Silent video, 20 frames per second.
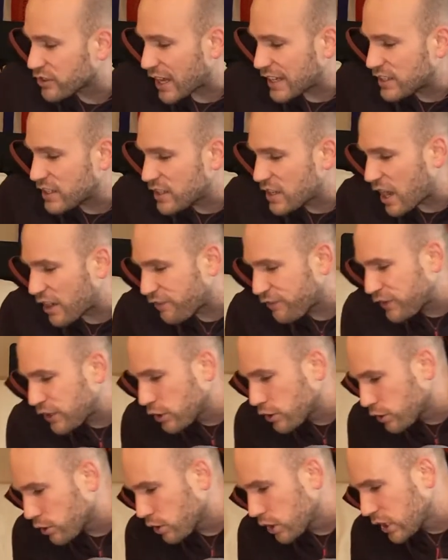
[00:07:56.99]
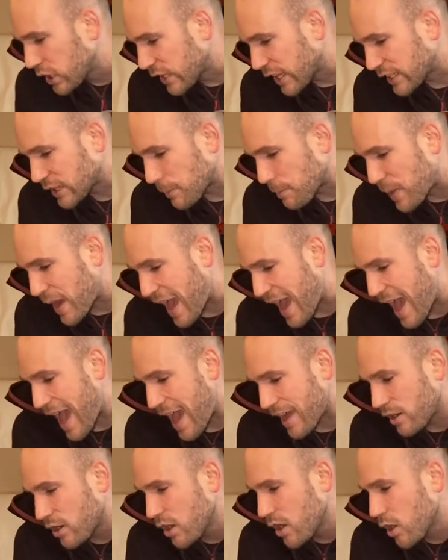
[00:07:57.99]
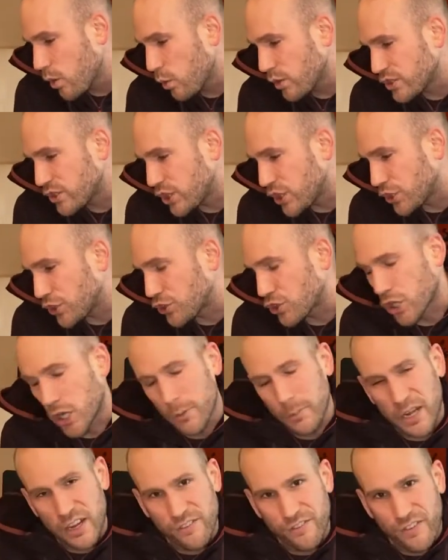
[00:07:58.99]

I did not feel like the pad was the determining